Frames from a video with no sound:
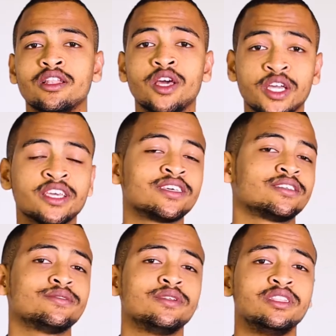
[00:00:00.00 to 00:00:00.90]
Look,
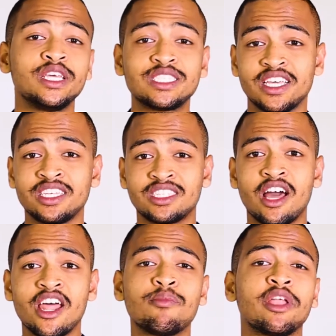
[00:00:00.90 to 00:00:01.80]
these things
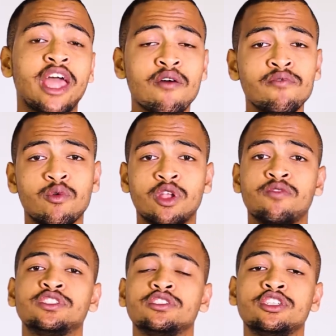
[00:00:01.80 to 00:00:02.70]
add up, and every one
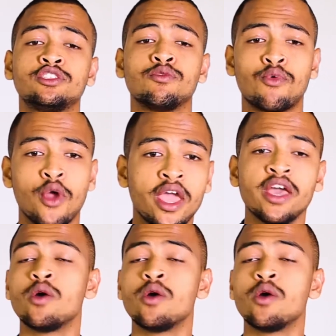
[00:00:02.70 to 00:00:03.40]
of us needs to pray.